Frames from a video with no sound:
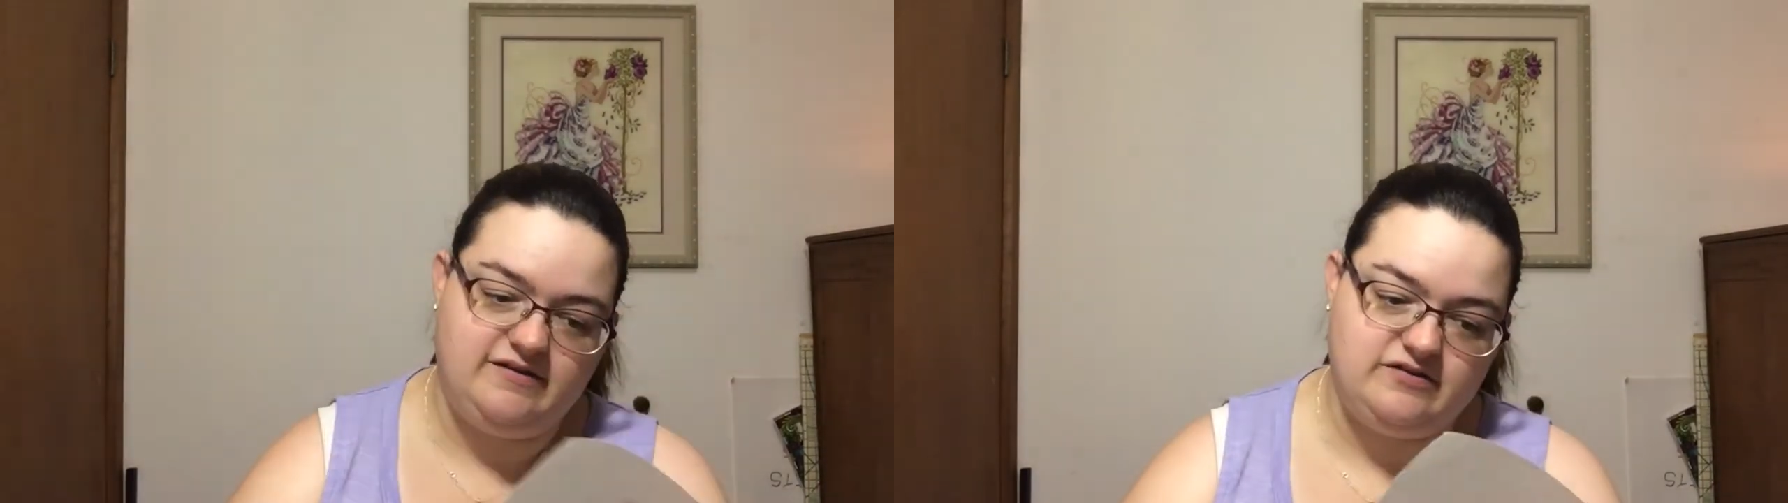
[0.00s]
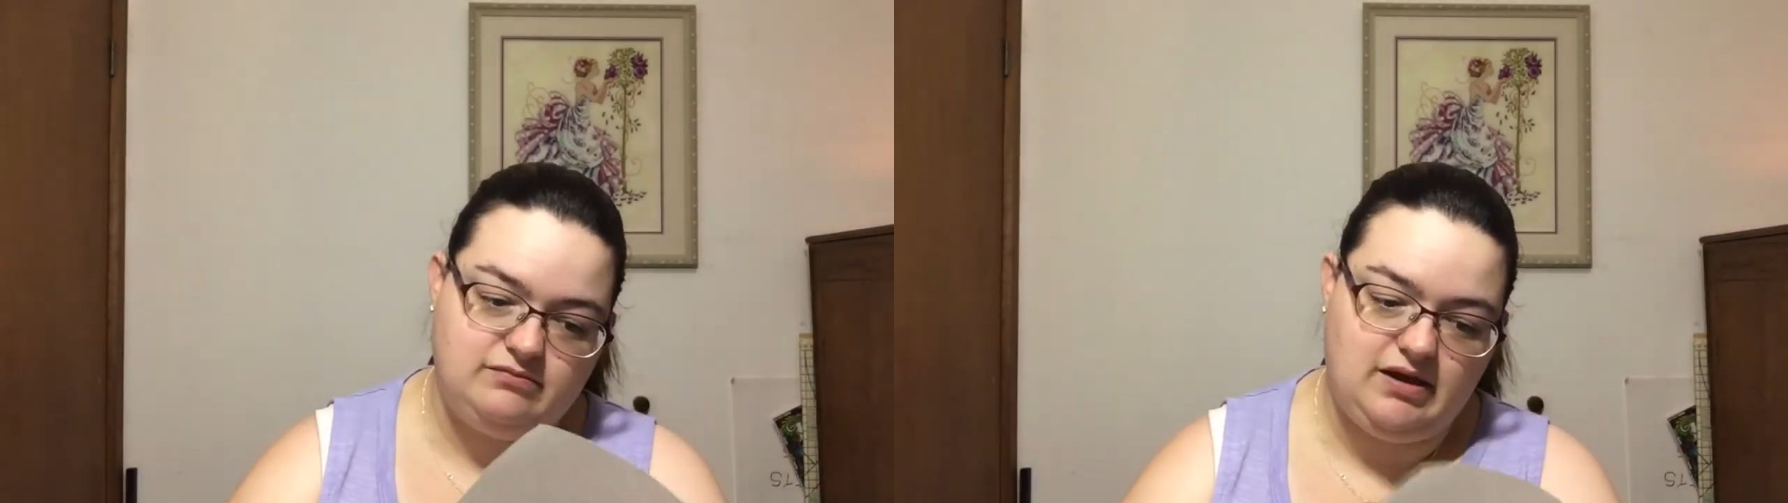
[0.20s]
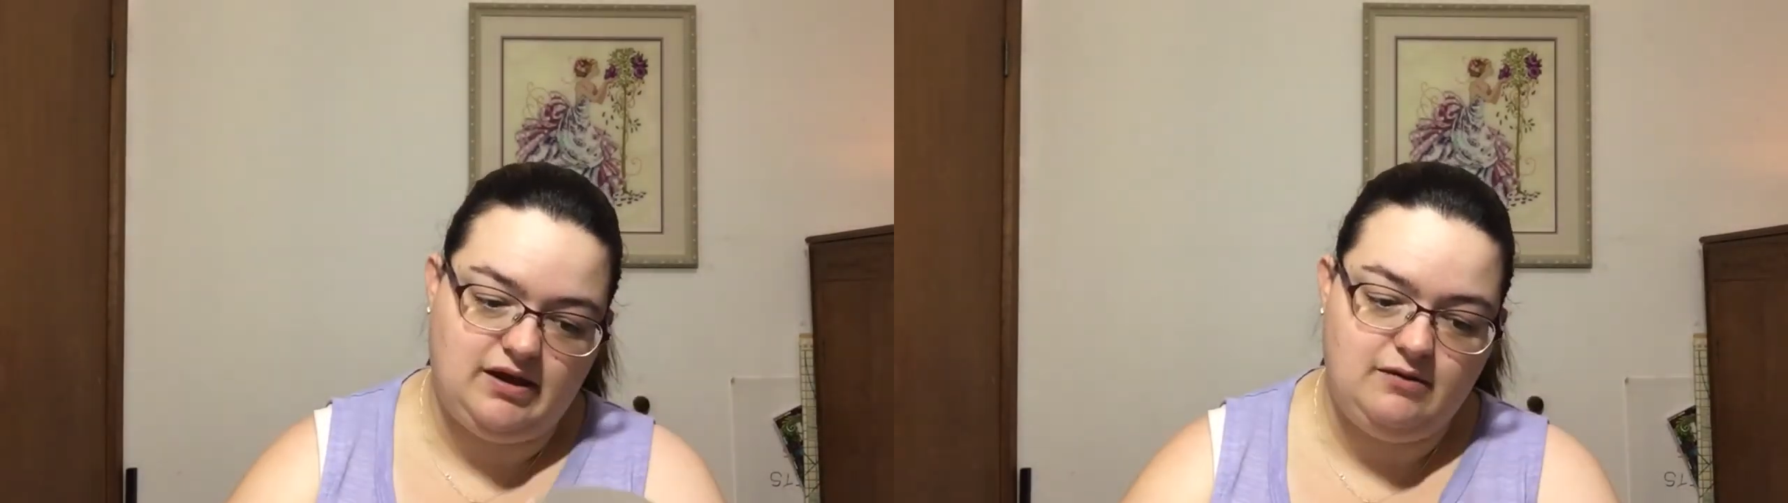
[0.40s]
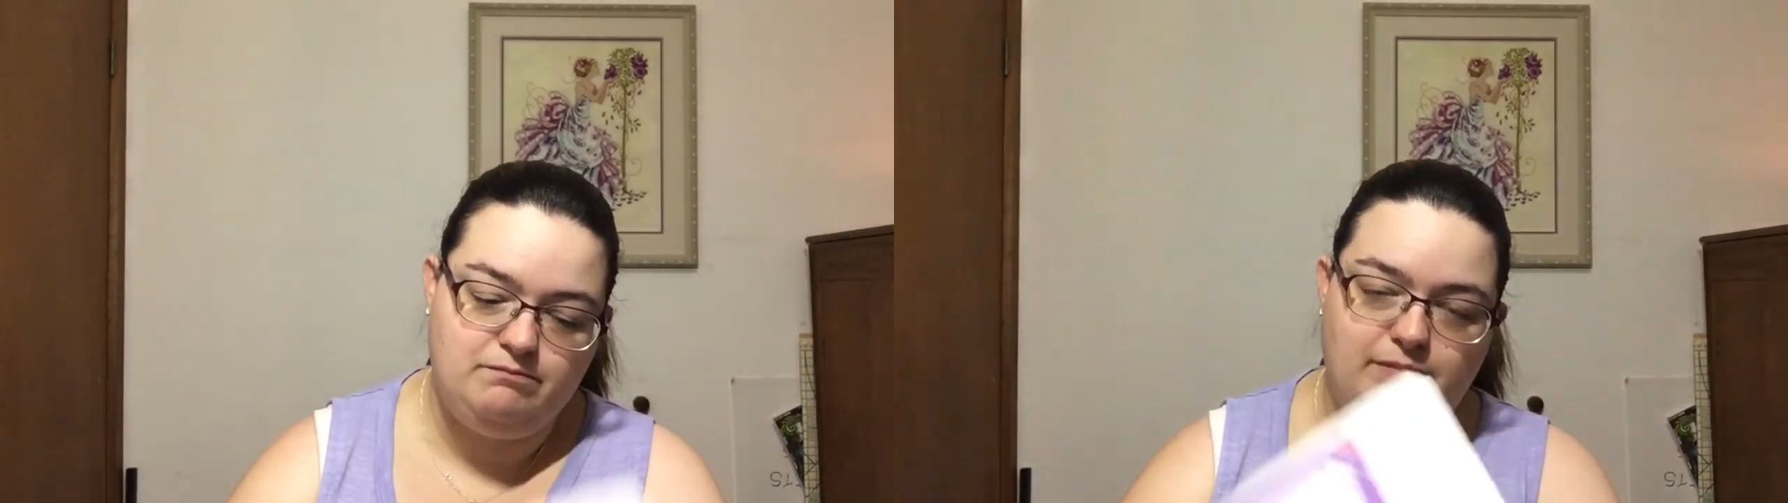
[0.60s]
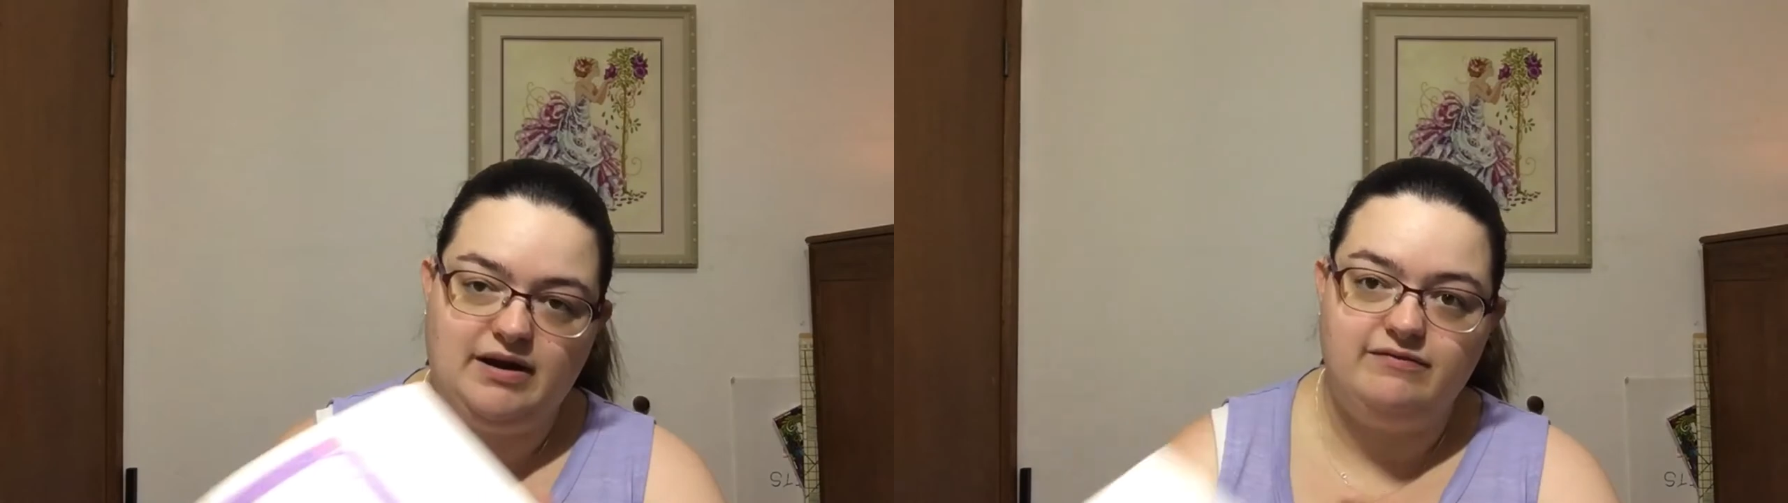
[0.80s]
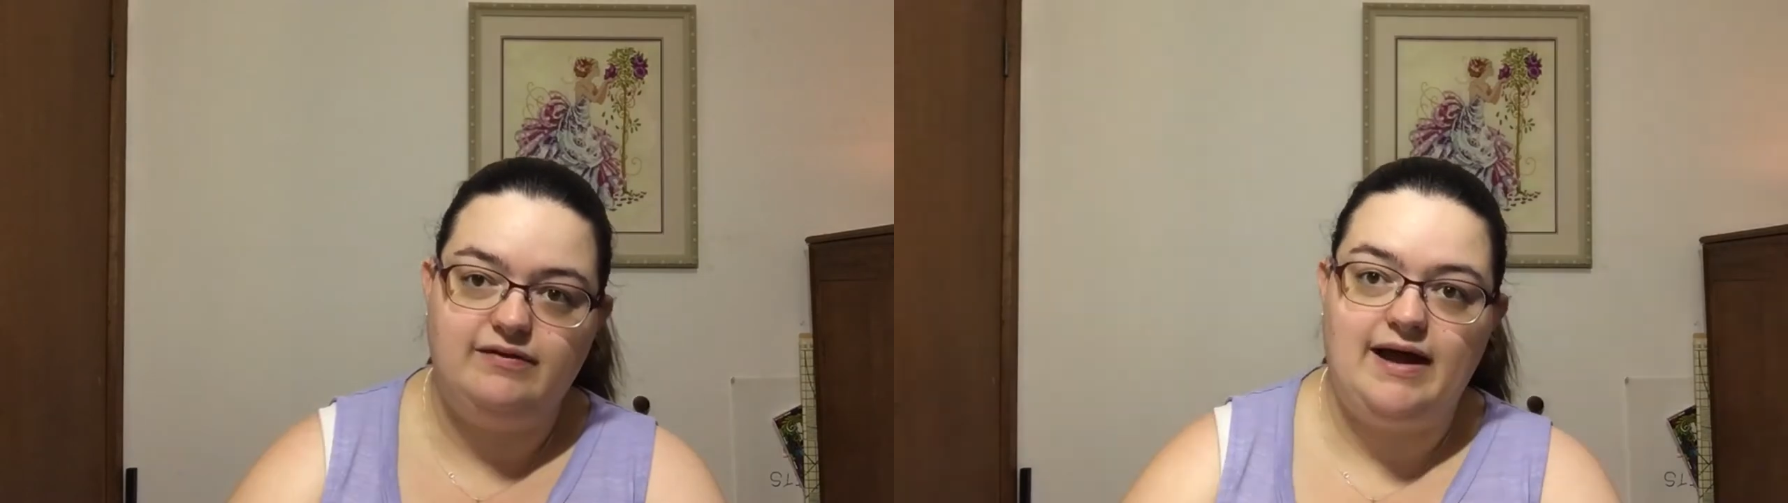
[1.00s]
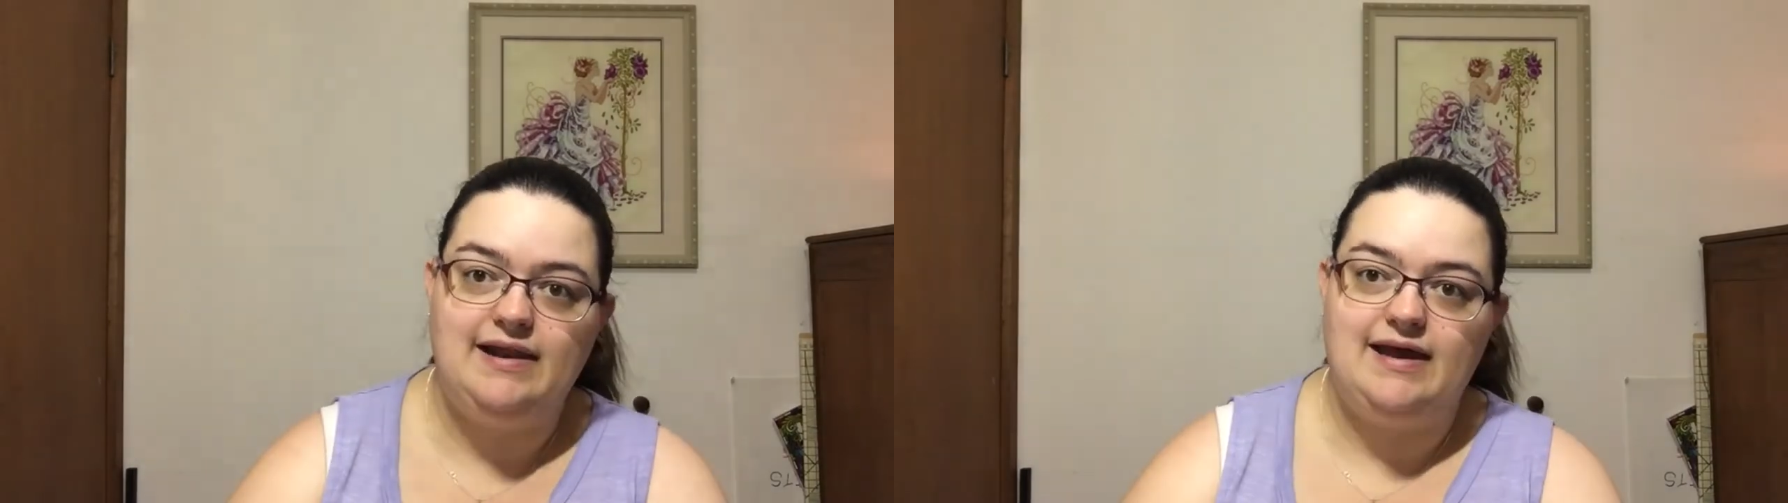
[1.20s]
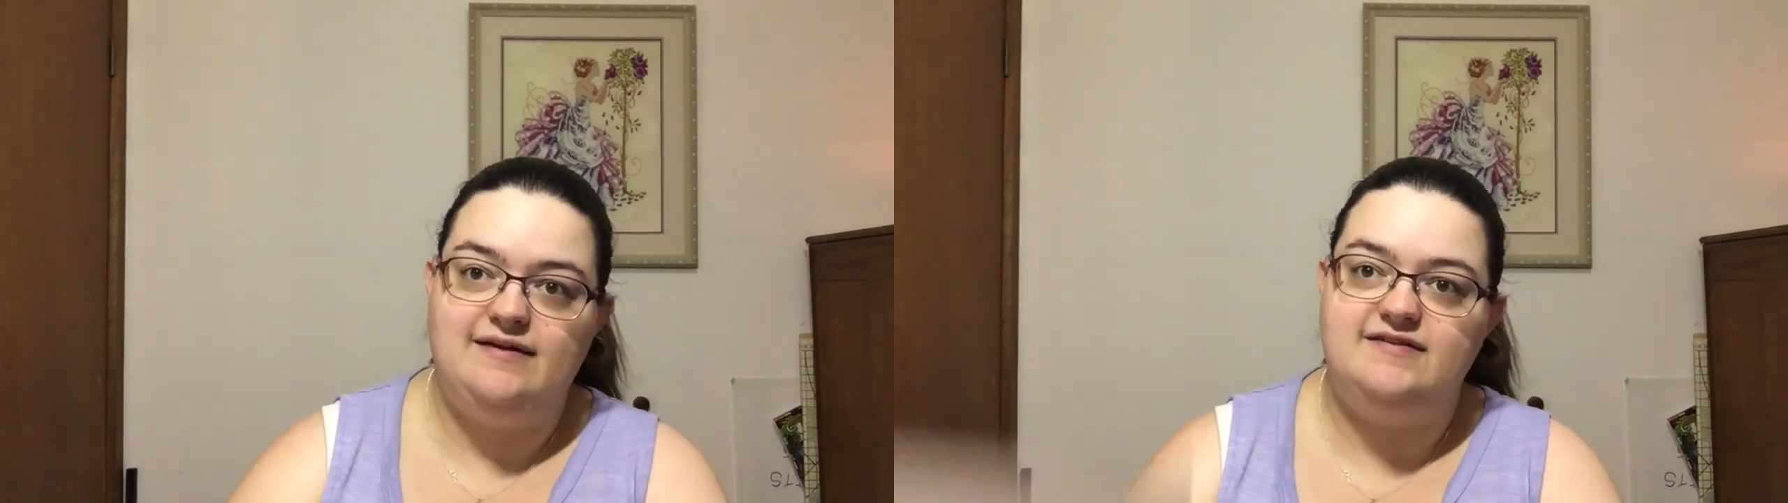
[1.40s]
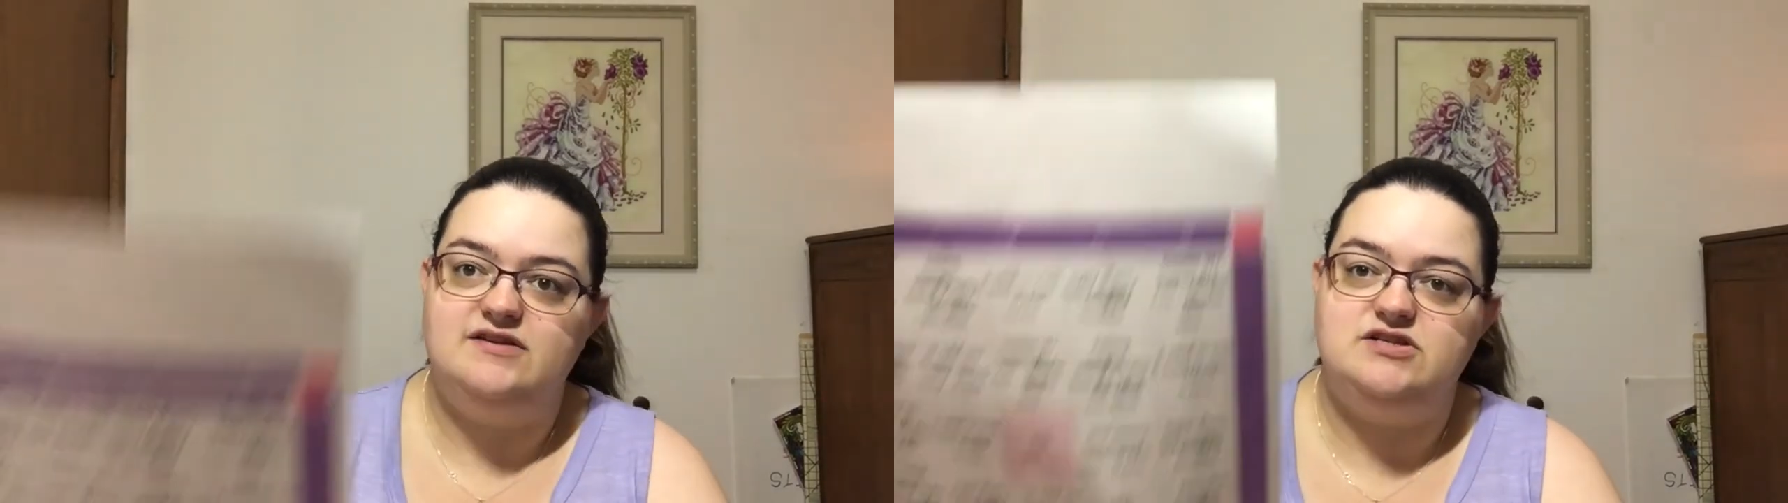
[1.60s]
for me, Butterfly Lace